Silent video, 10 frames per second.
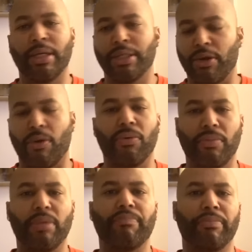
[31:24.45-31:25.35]
So
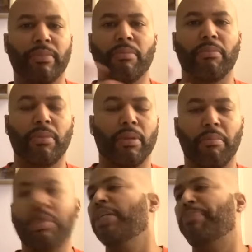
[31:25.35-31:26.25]

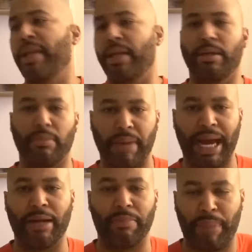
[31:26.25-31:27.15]
me
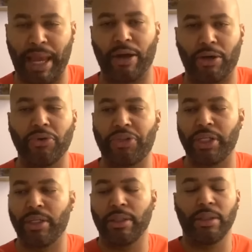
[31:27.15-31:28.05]
buying a pair of
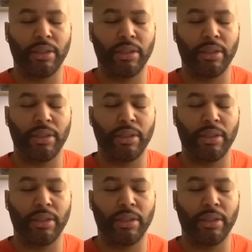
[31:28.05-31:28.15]
Gucci